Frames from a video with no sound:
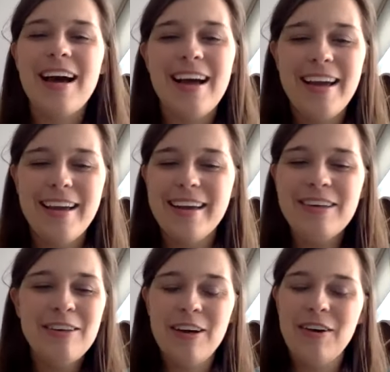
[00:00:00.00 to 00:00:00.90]

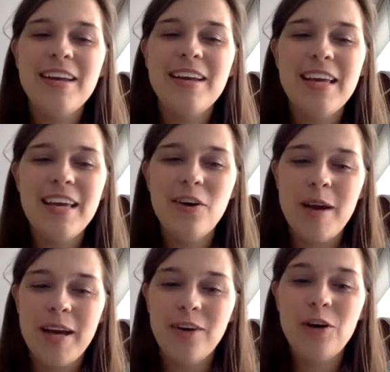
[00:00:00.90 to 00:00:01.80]
any of
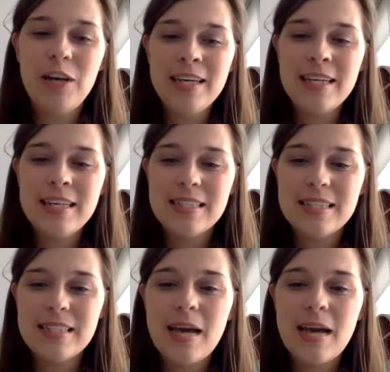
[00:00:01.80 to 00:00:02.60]
my colleagues,